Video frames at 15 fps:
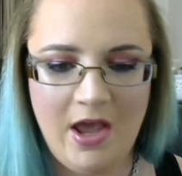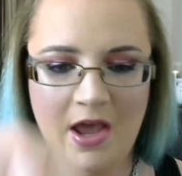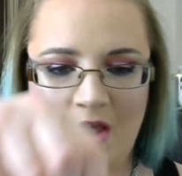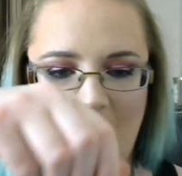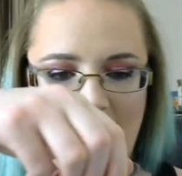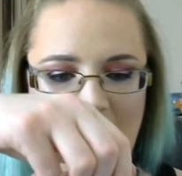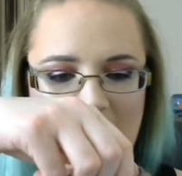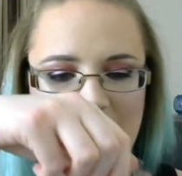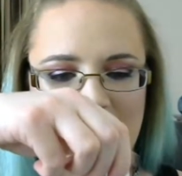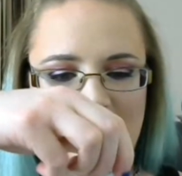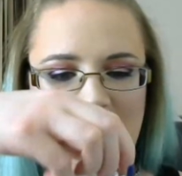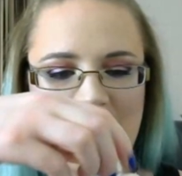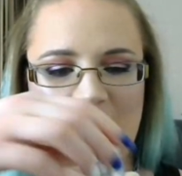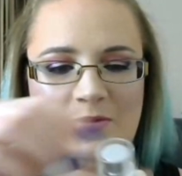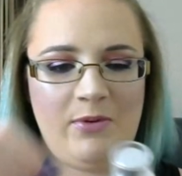And
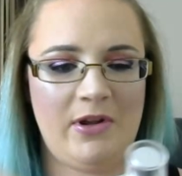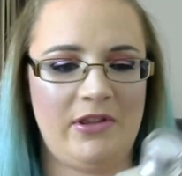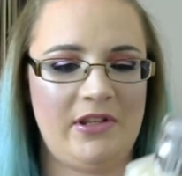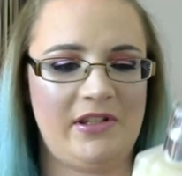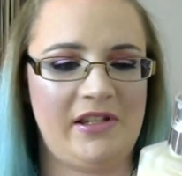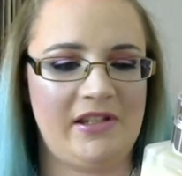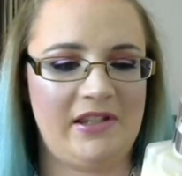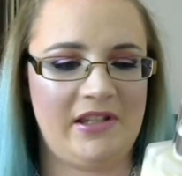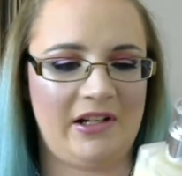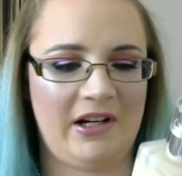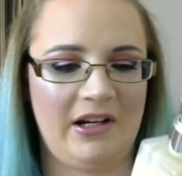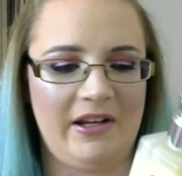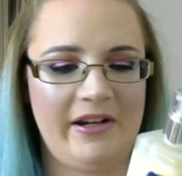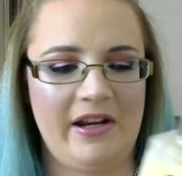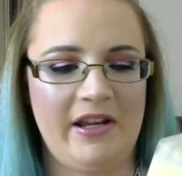this one, this is the
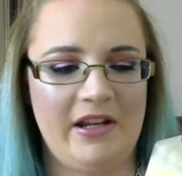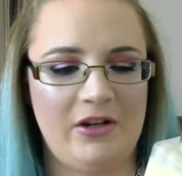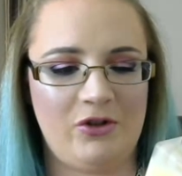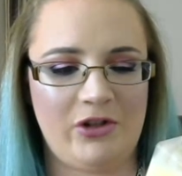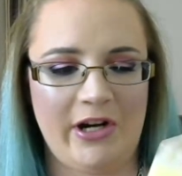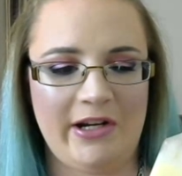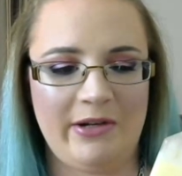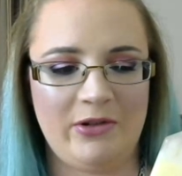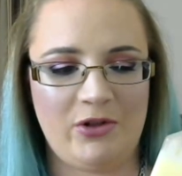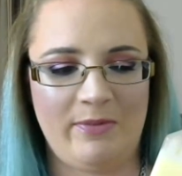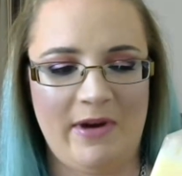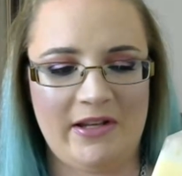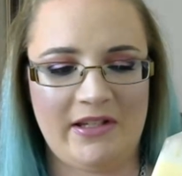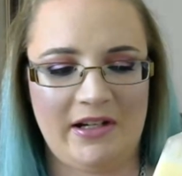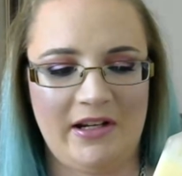Clinique
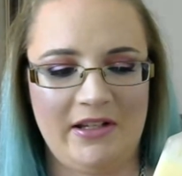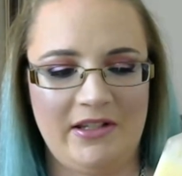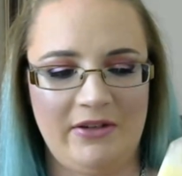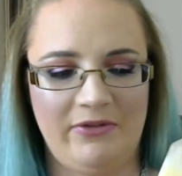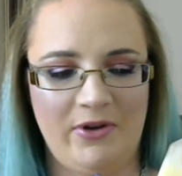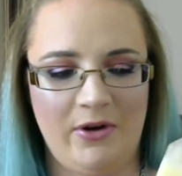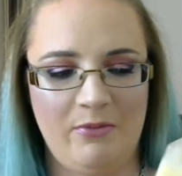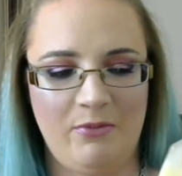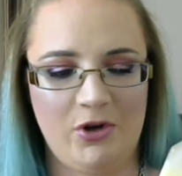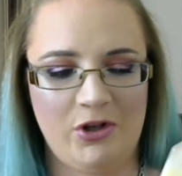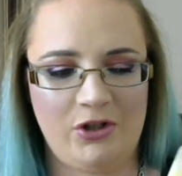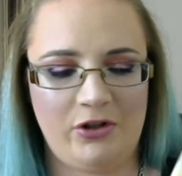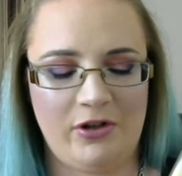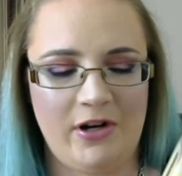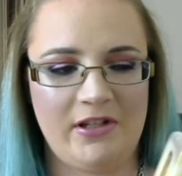Dramatically Different
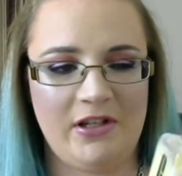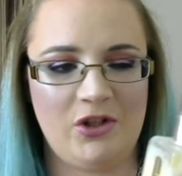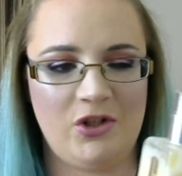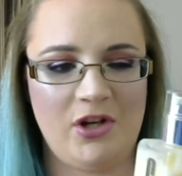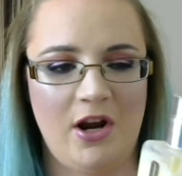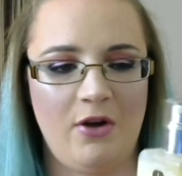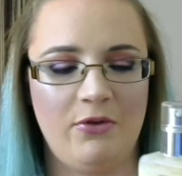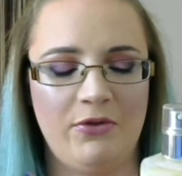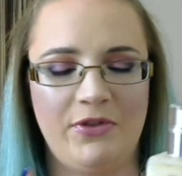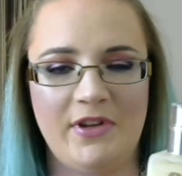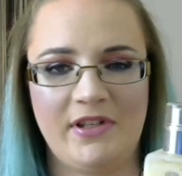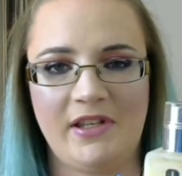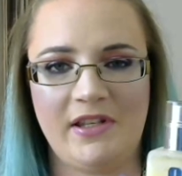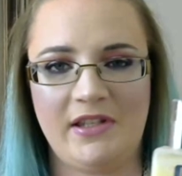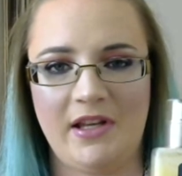Moisturizing Gel.
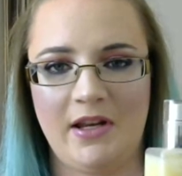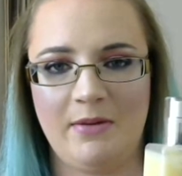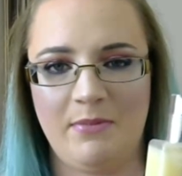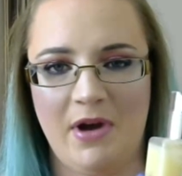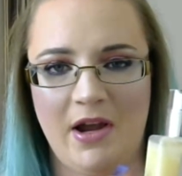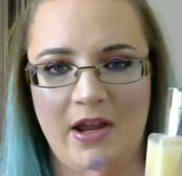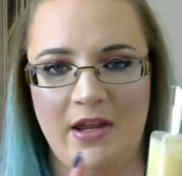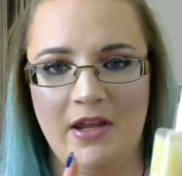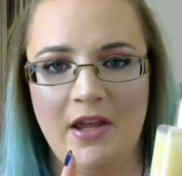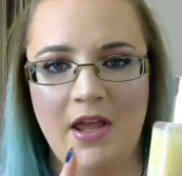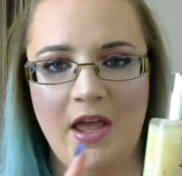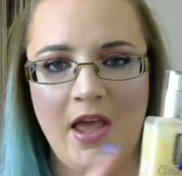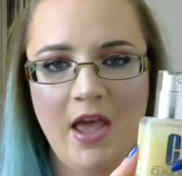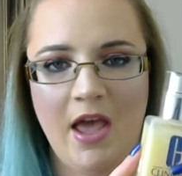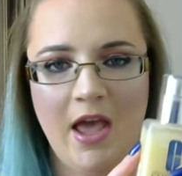This is in my
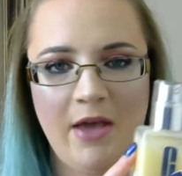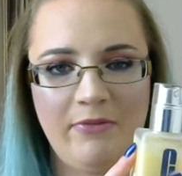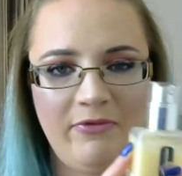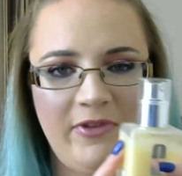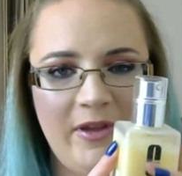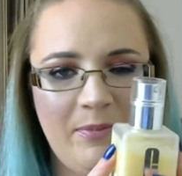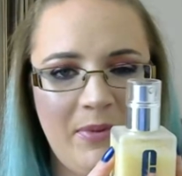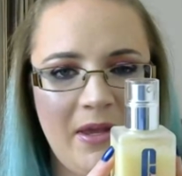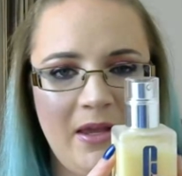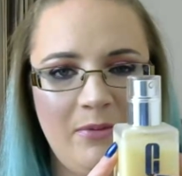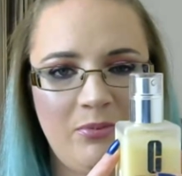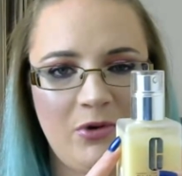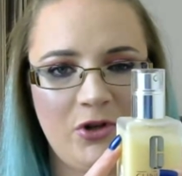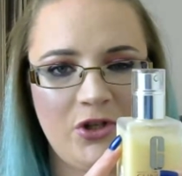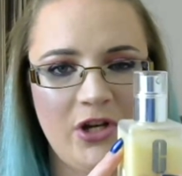MVP
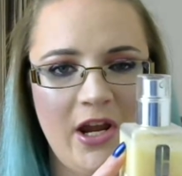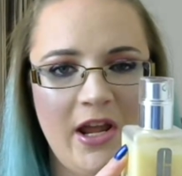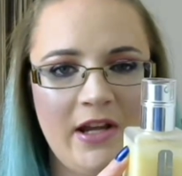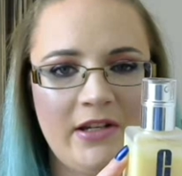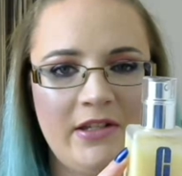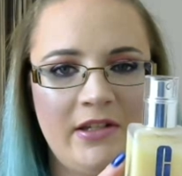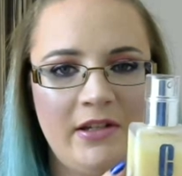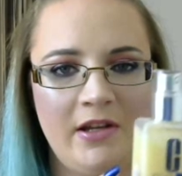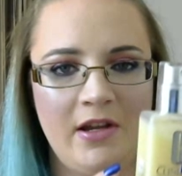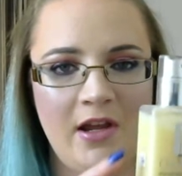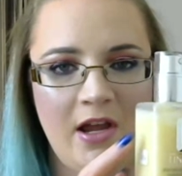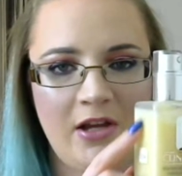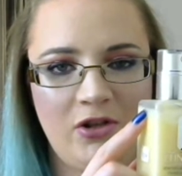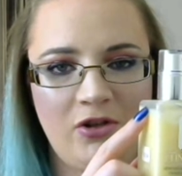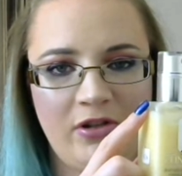project.
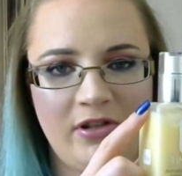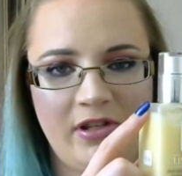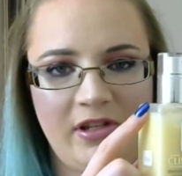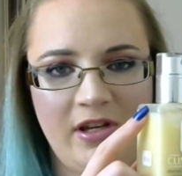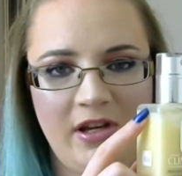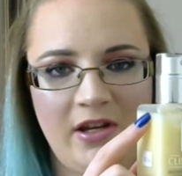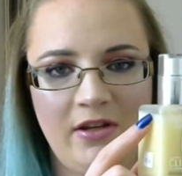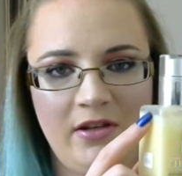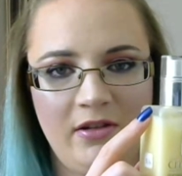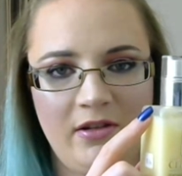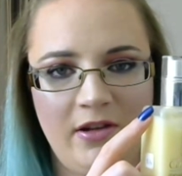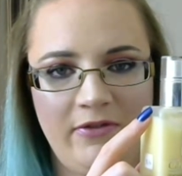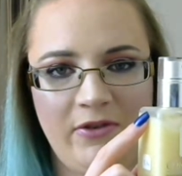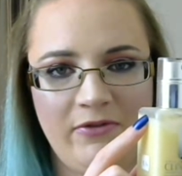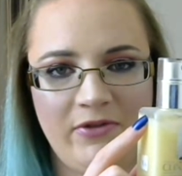As you can see,
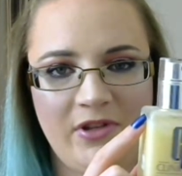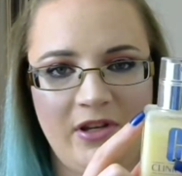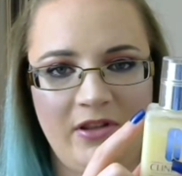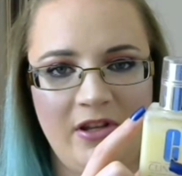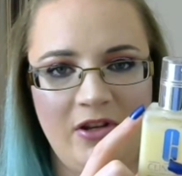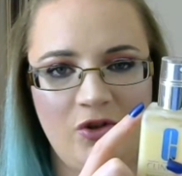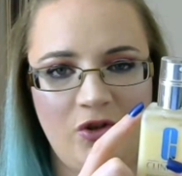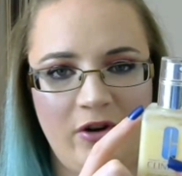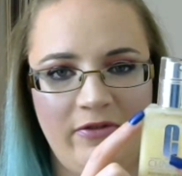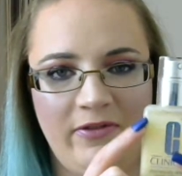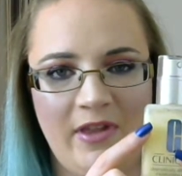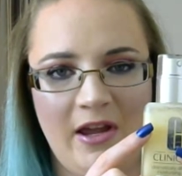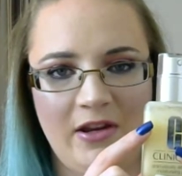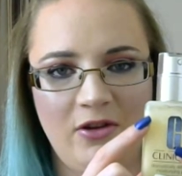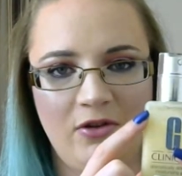if you've seen the intro for
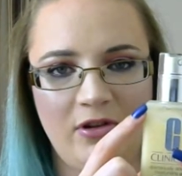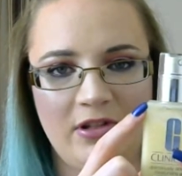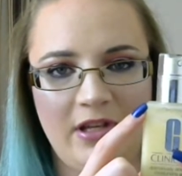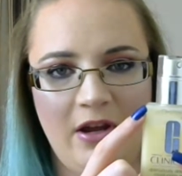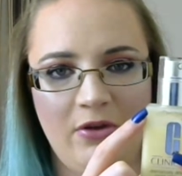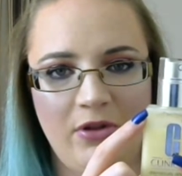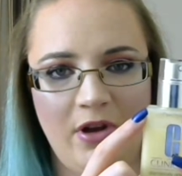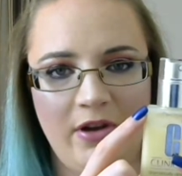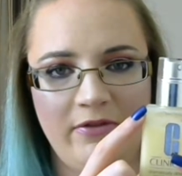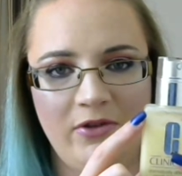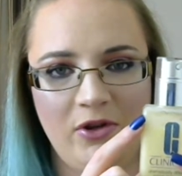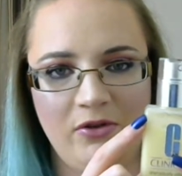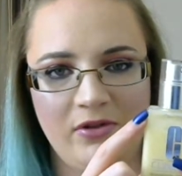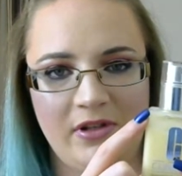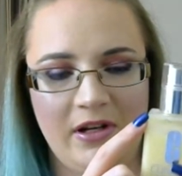that, you can tell that I've
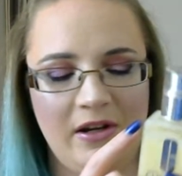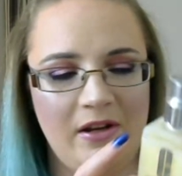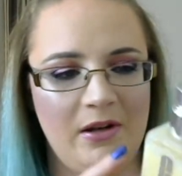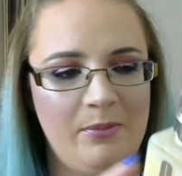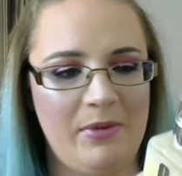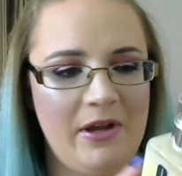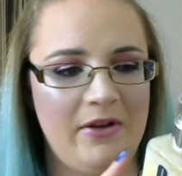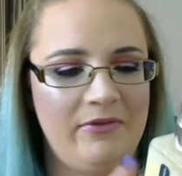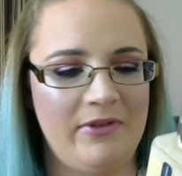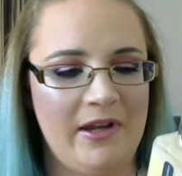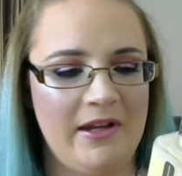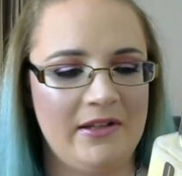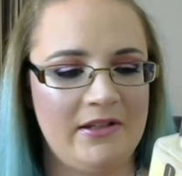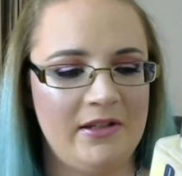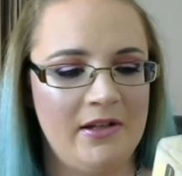used a little bit of
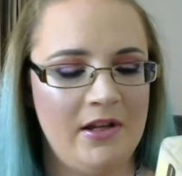it.